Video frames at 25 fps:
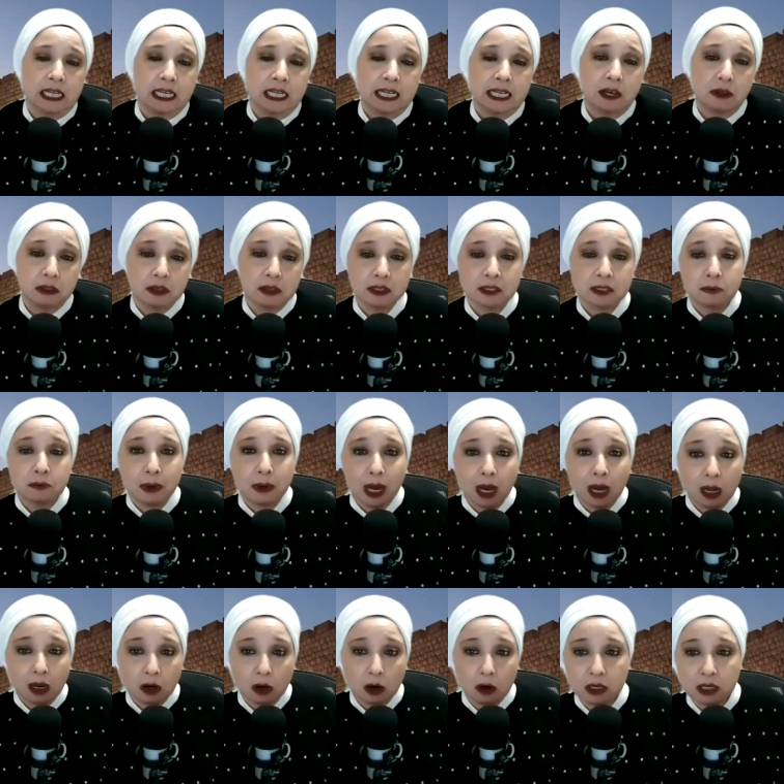Now, there's a
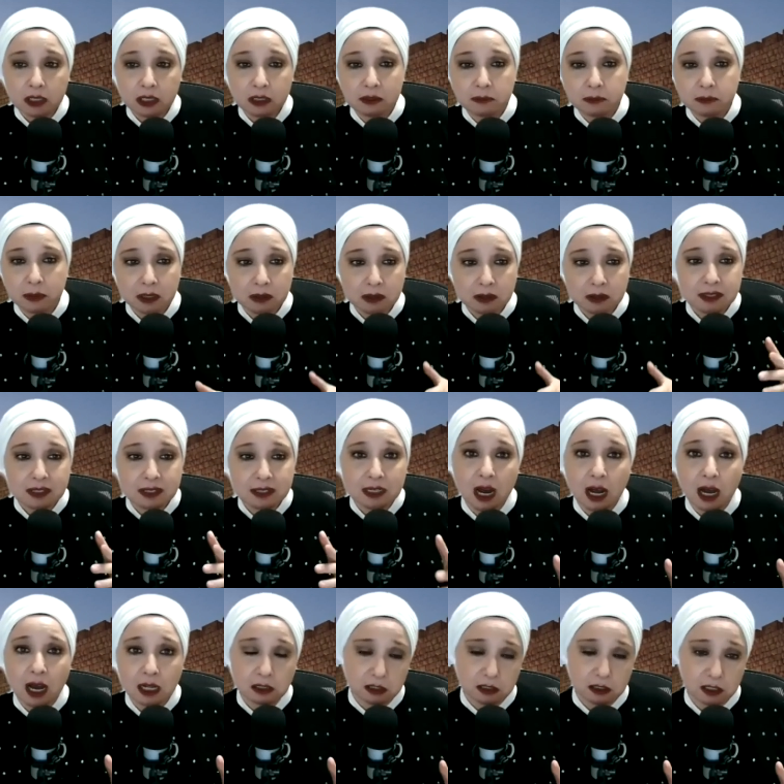machloket among the
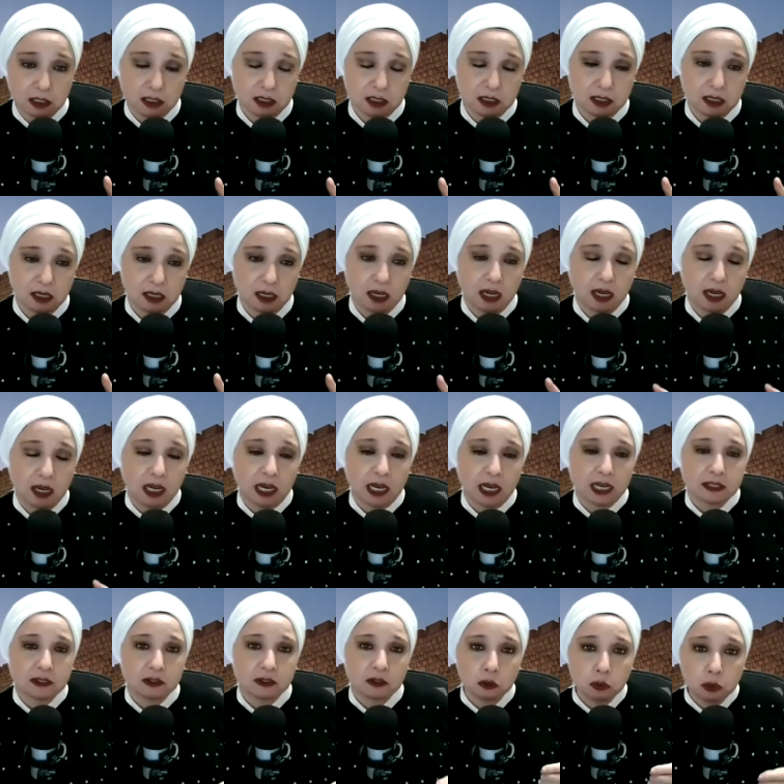scholars
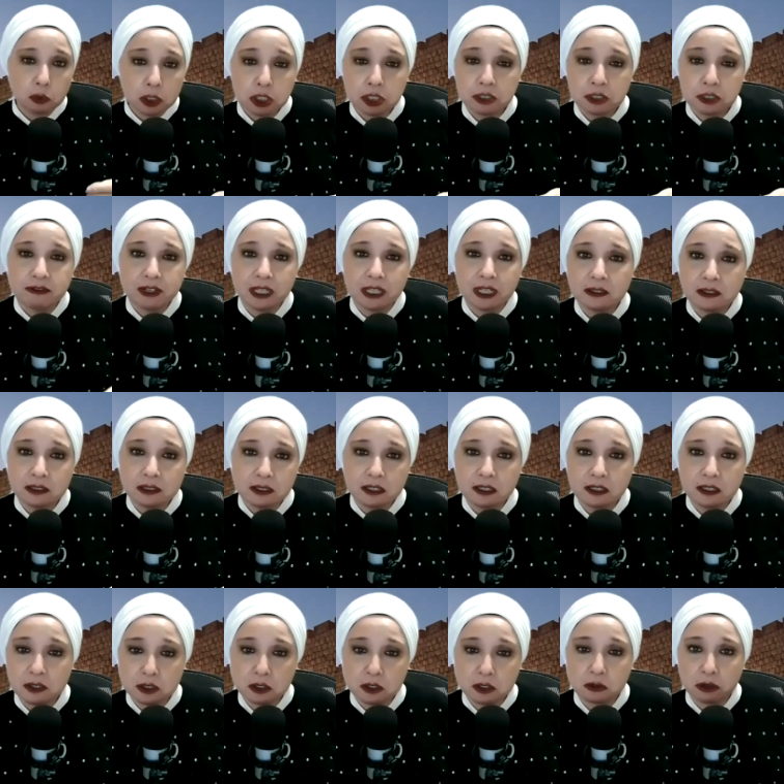as to which event in
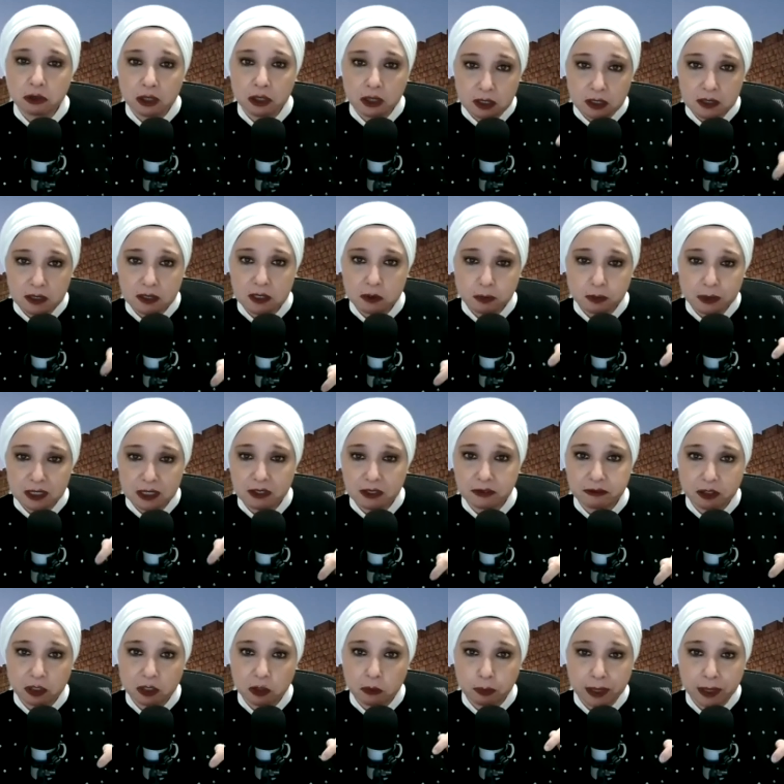history this
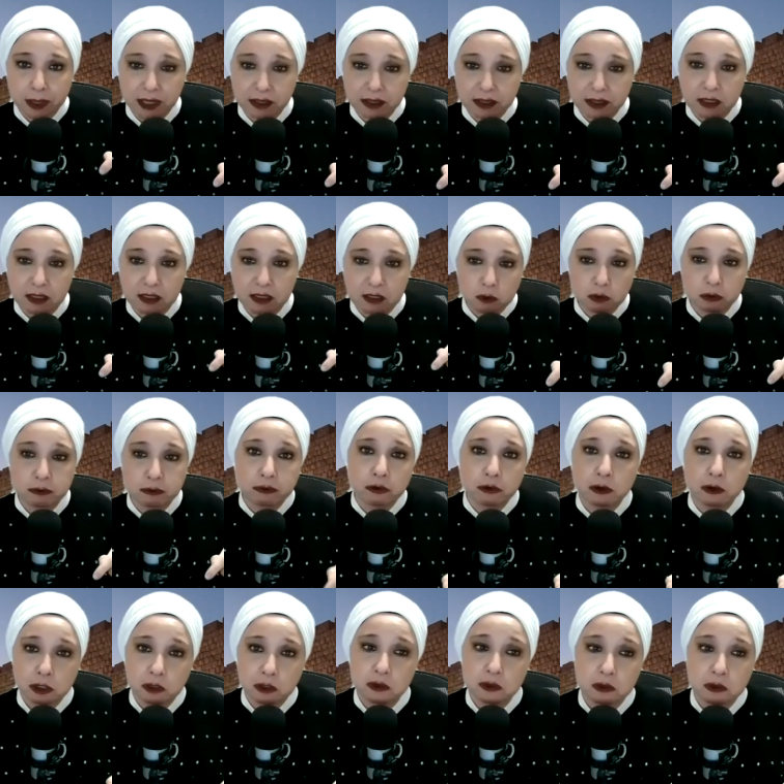specific perek is
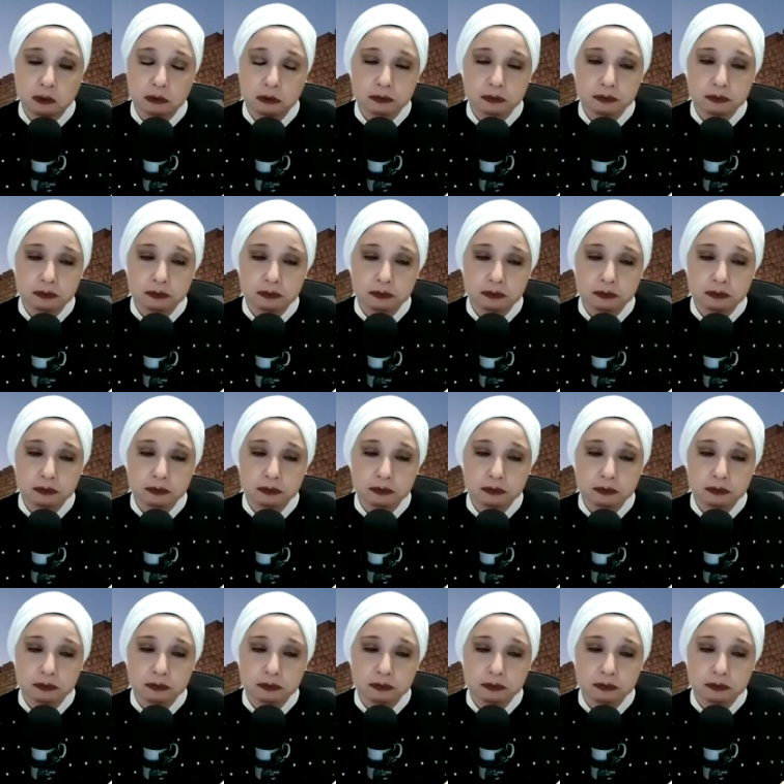referring to.